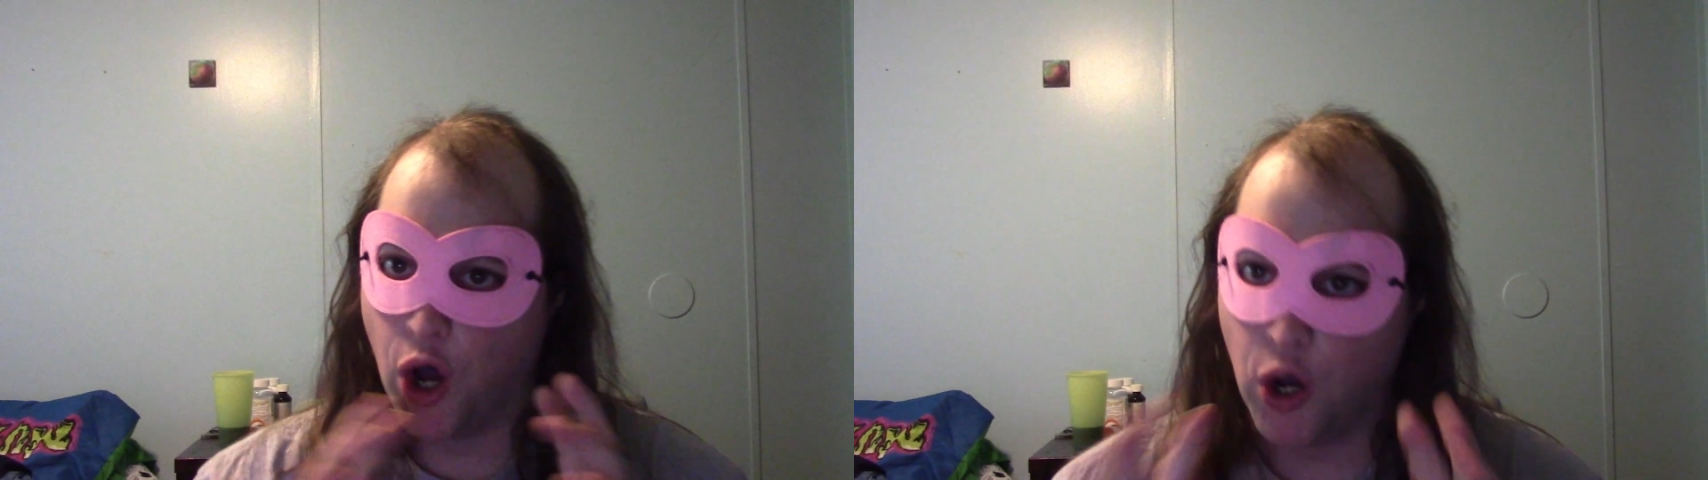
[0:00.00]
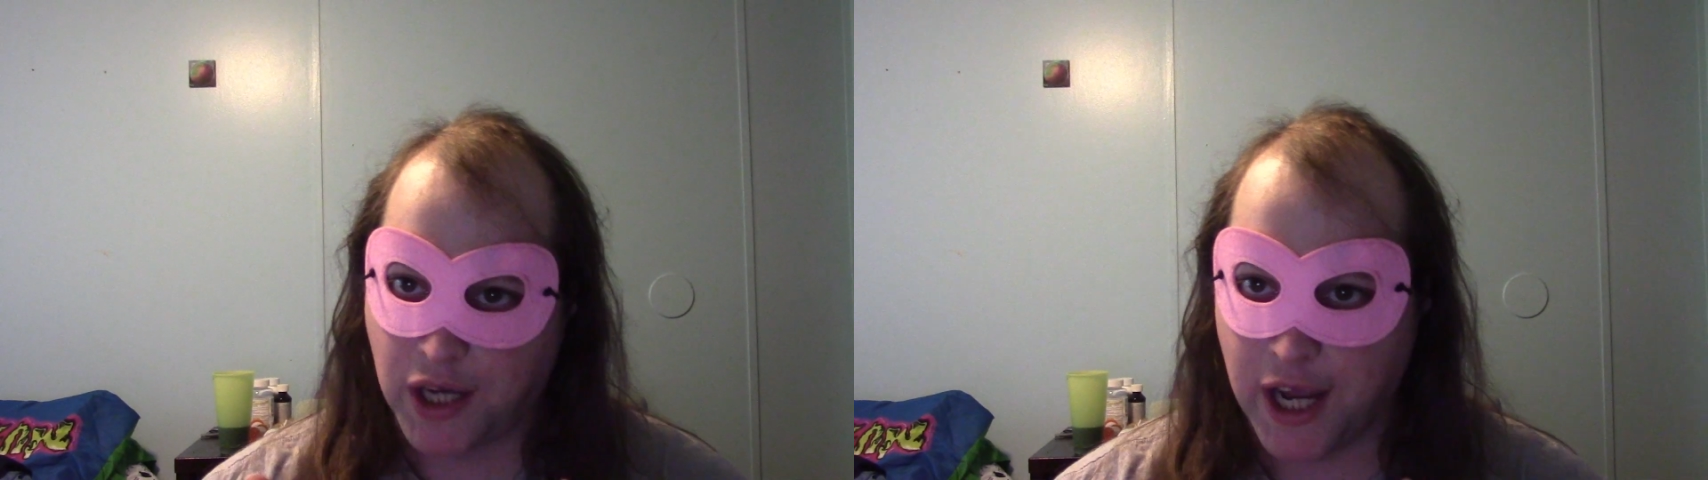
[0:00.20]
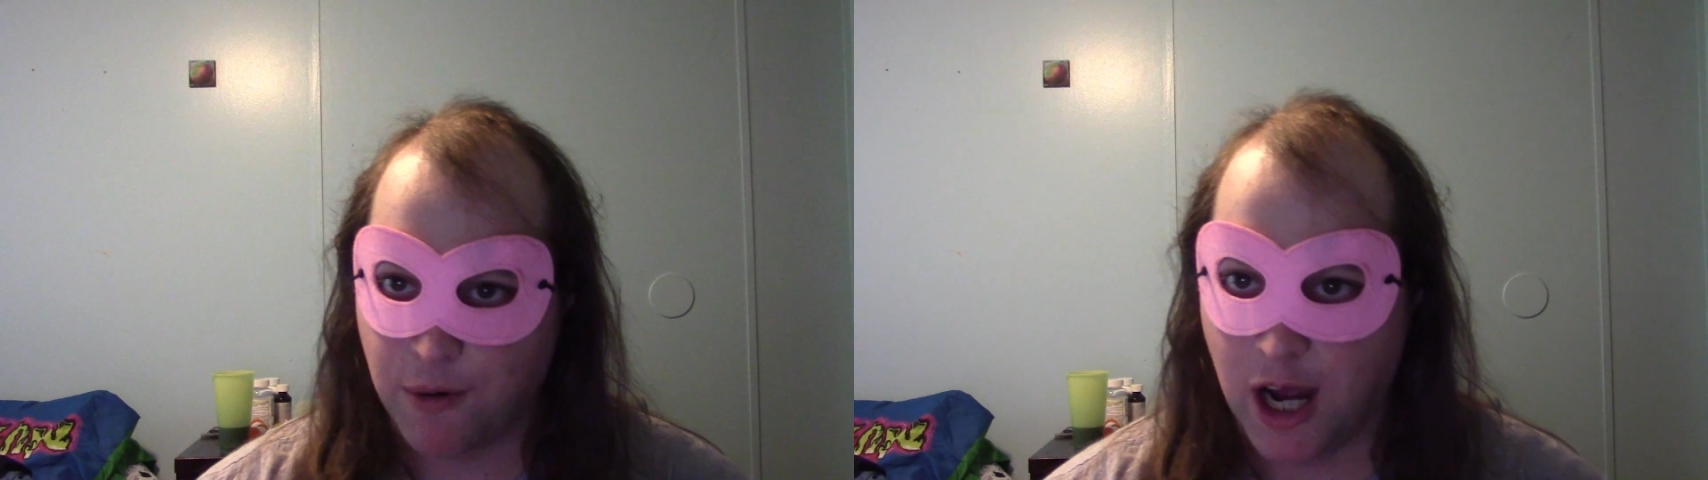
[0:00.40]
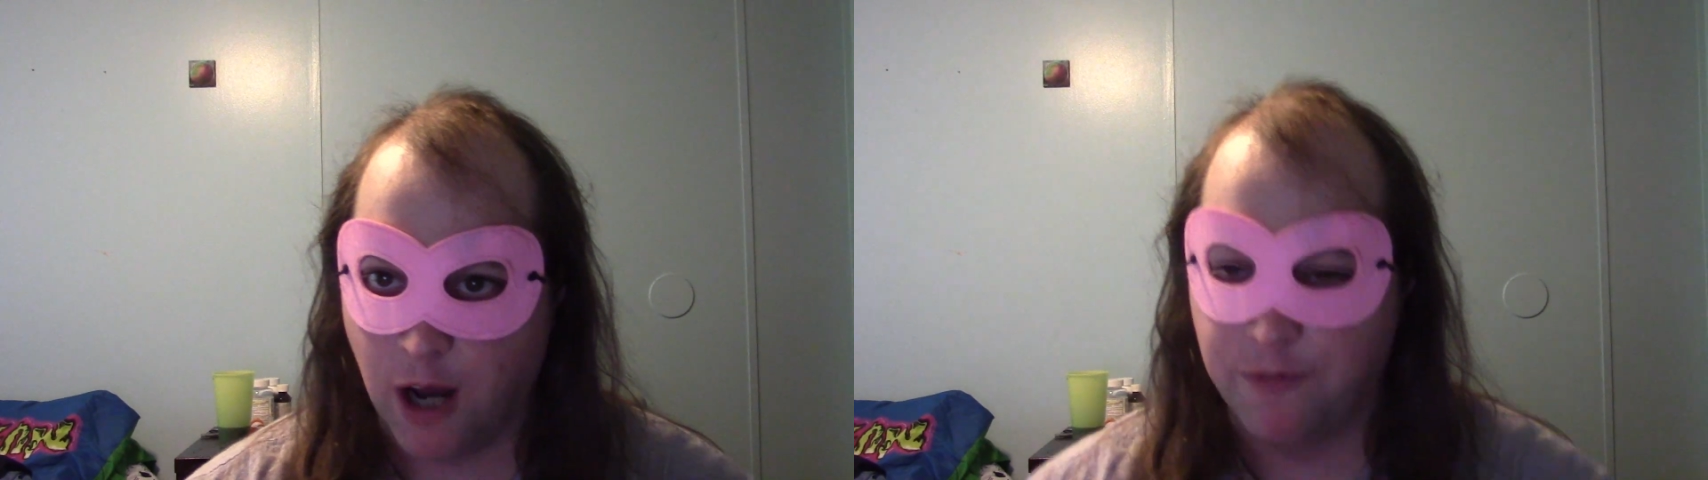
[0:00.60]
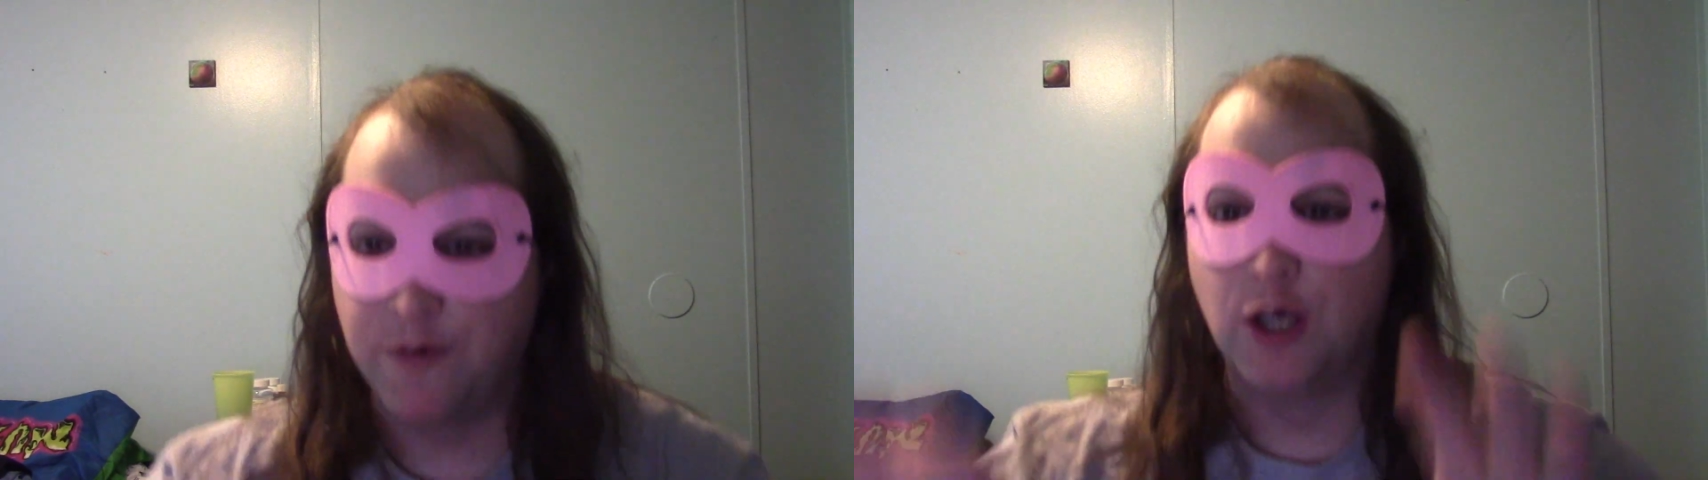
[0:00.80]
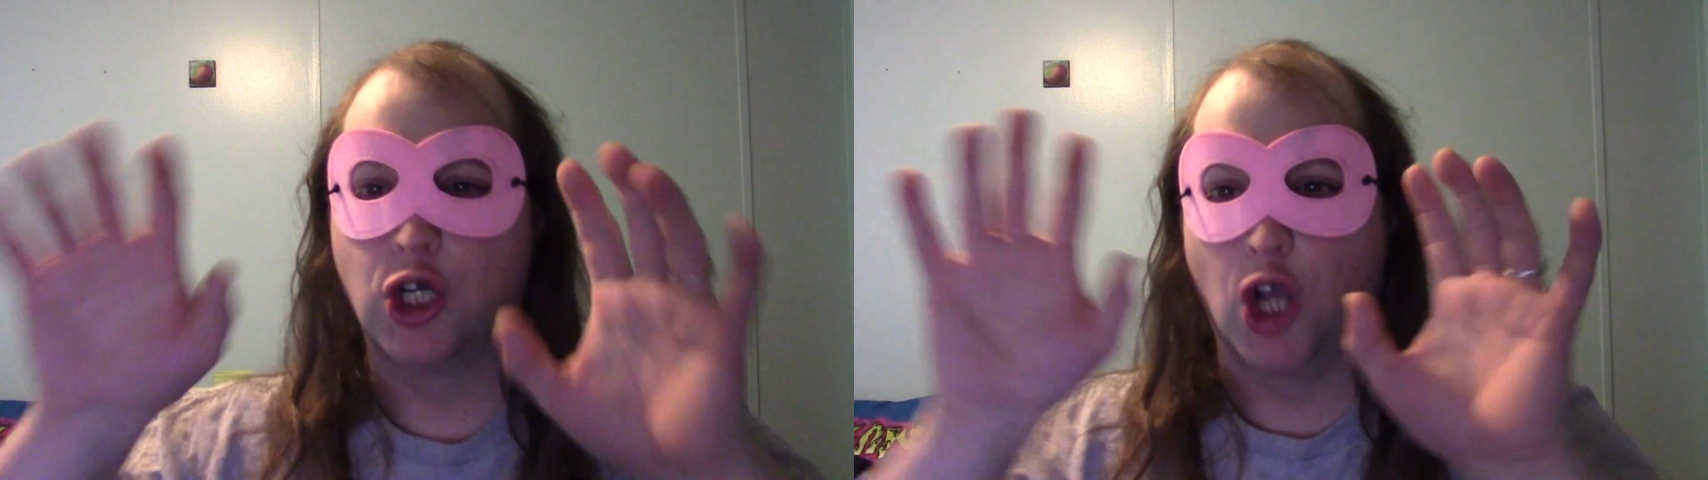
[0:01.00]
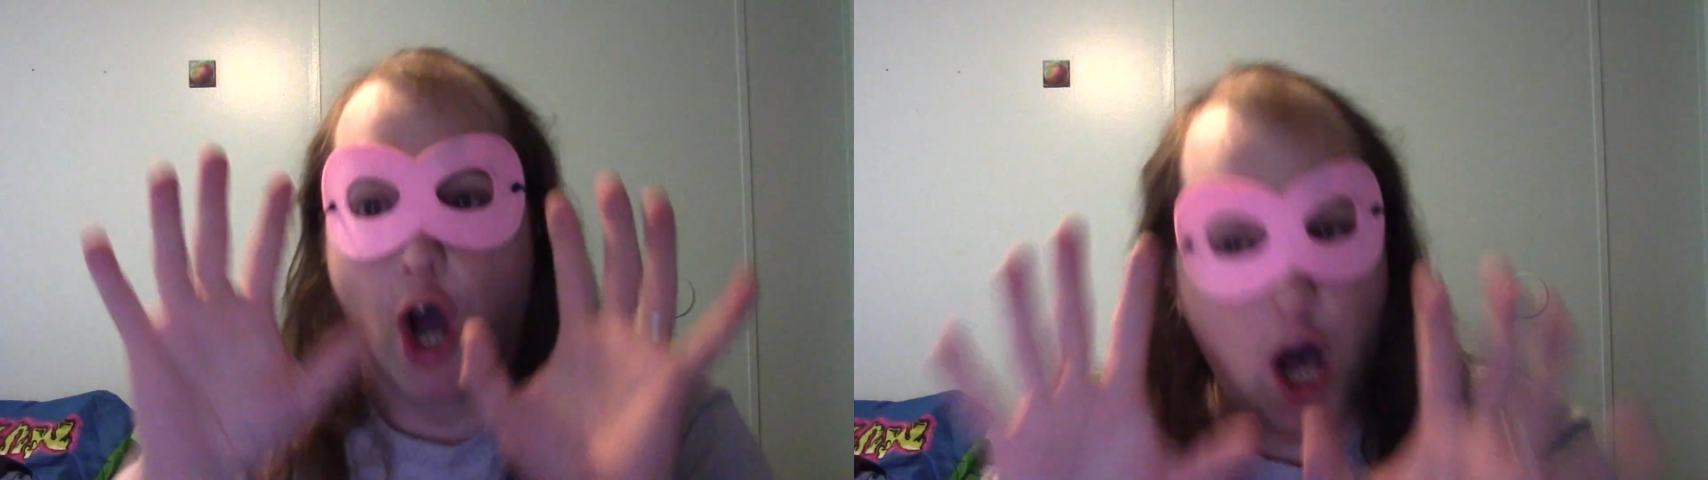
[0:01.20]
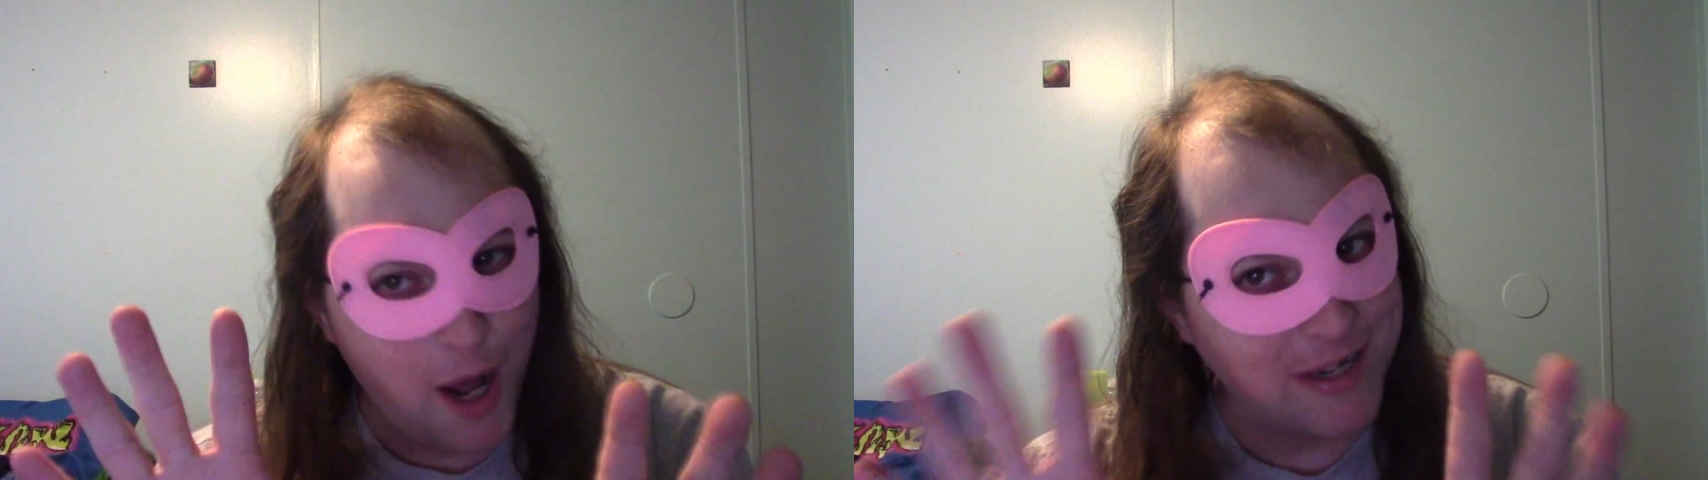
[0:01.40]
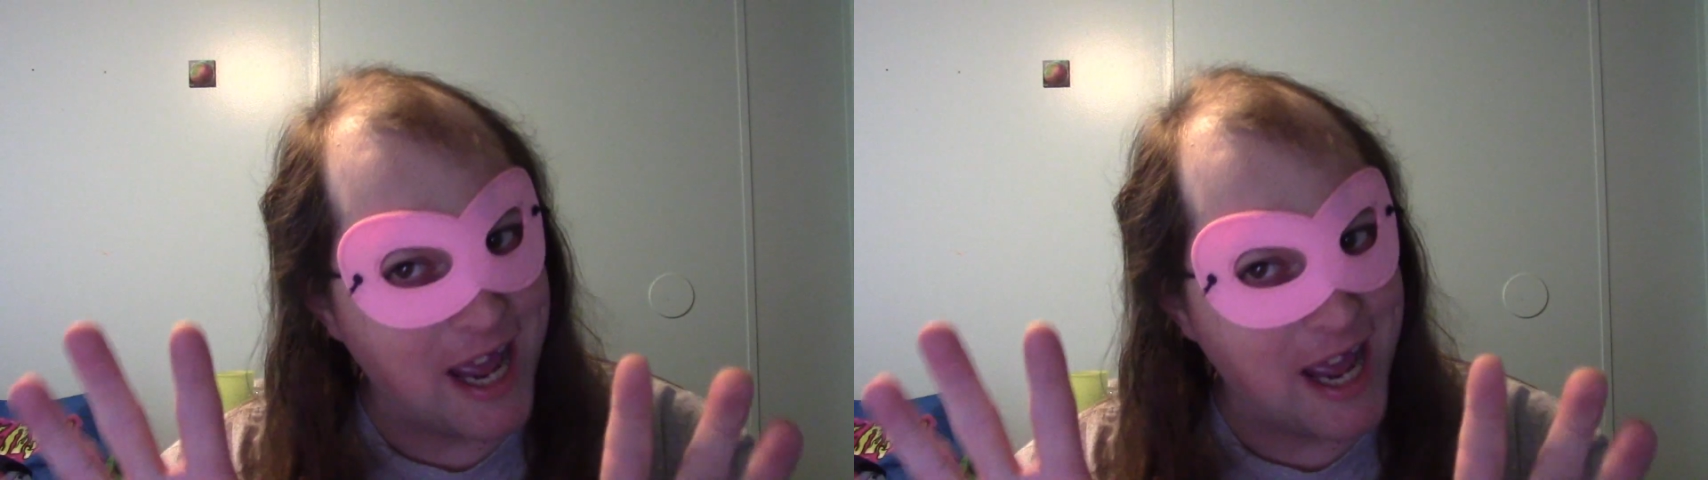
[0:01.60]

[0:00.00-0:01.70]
Okay, Ralph, calm